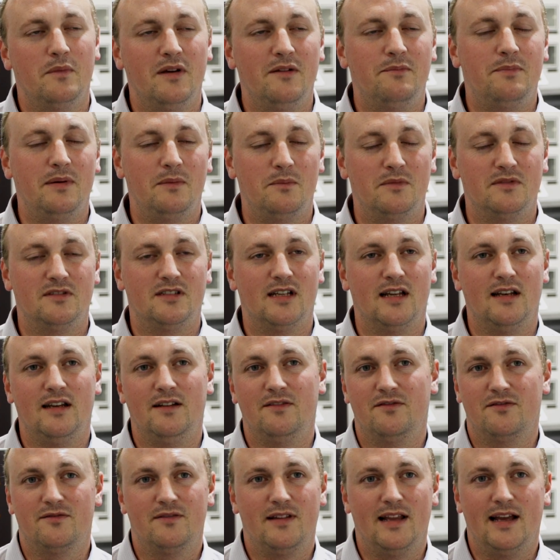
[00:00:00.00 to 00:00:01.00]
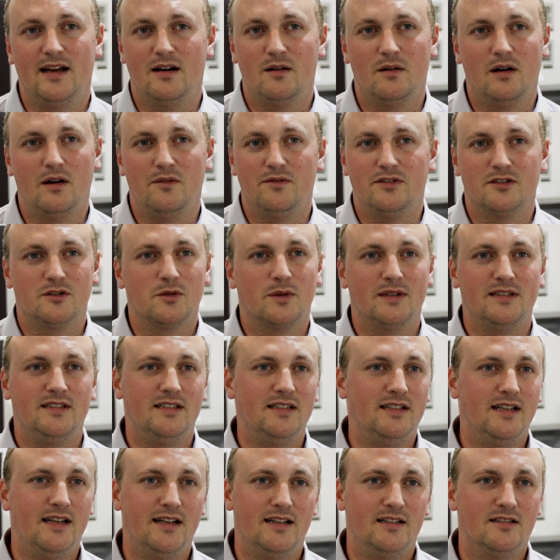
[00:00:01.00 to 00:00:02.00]
We've been with Xenith now over
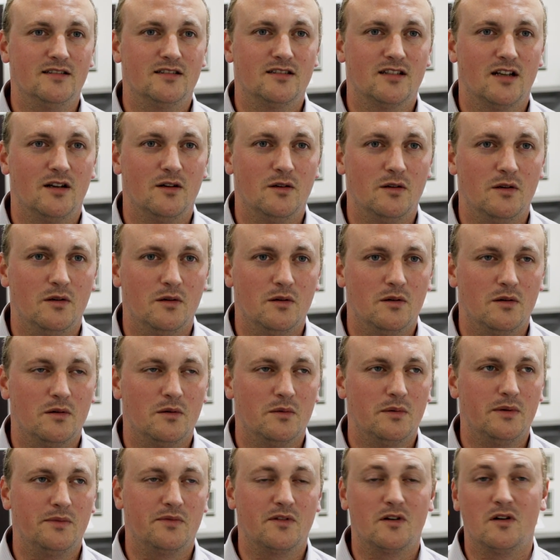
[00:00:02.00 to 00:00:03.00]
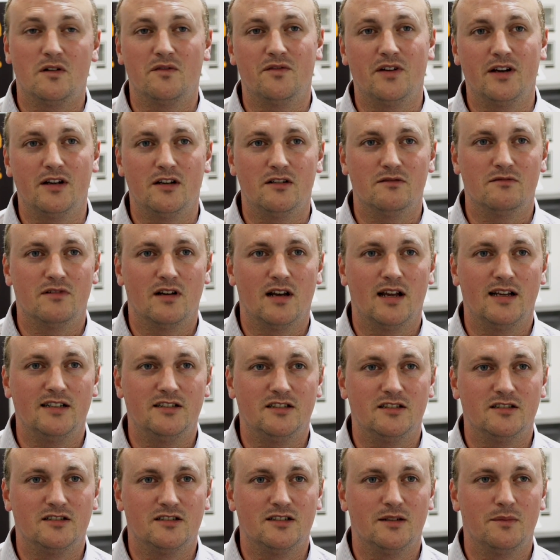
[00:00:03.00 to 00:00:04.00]
20 years, so we've got a very good
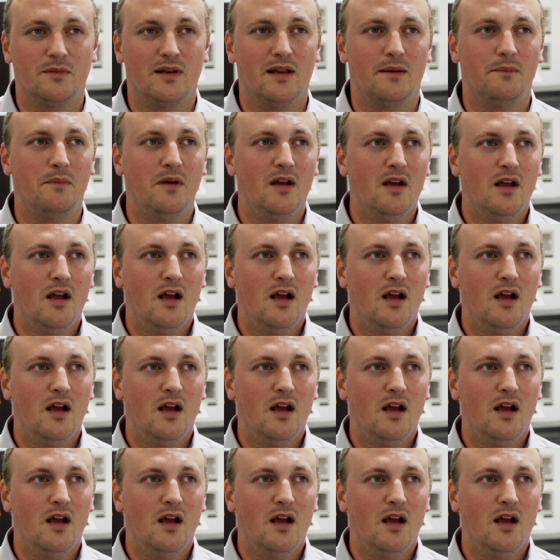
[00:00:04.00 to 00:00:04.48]
relationship with them.